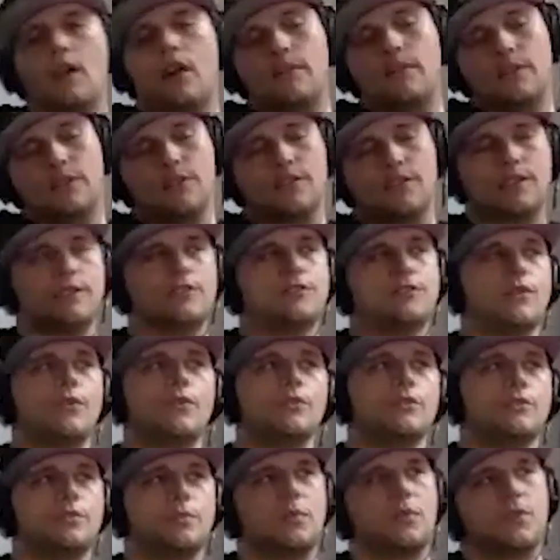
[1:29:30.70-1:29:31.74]
Obviously you're
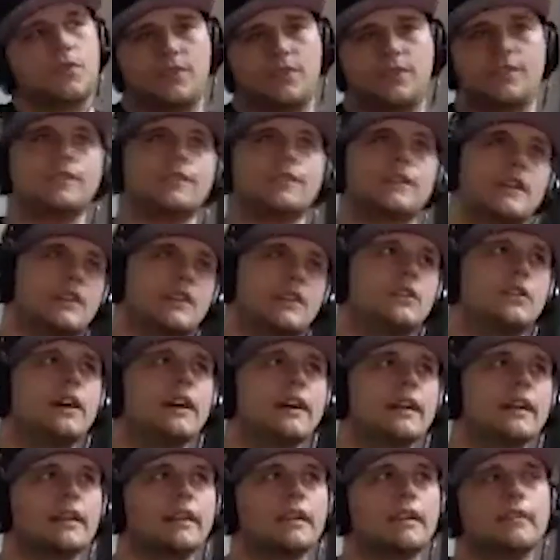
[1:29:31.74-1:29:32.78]
doing sports, so you're going to
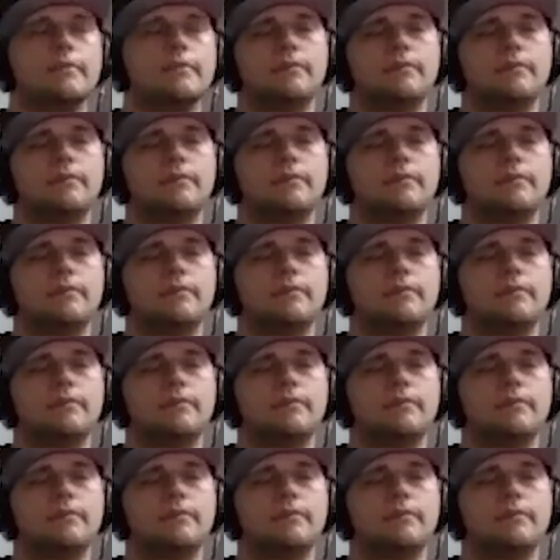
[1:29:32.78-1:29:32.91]
like it.